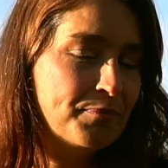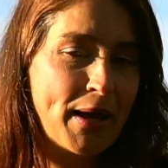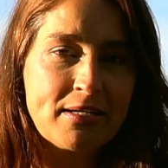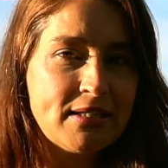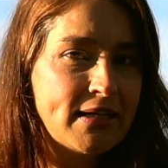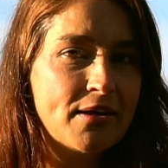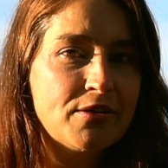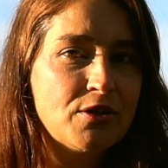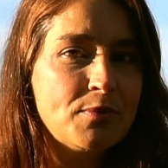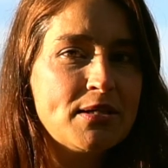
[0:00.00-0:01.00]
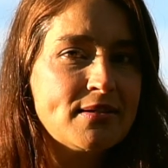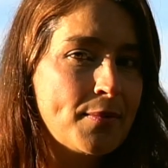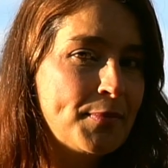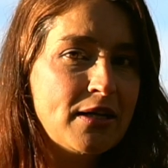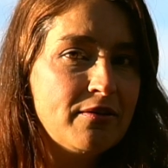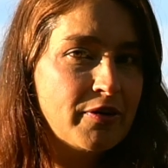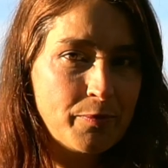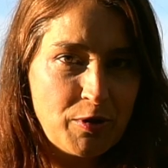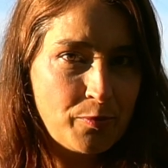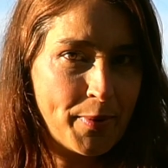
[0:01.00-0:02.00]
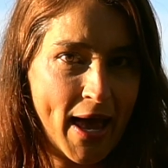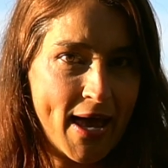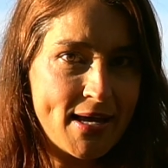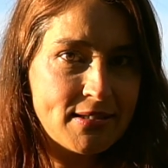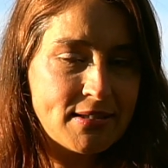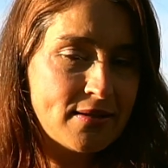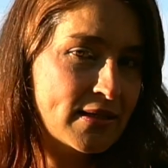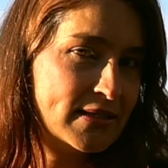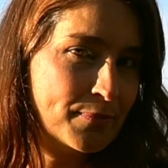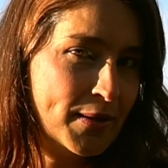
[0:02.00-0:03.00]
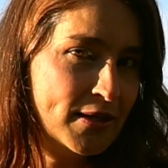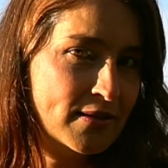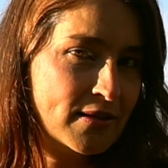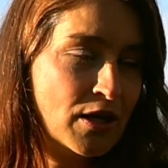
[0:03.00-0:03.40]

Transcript: back together with somebody from your past this month,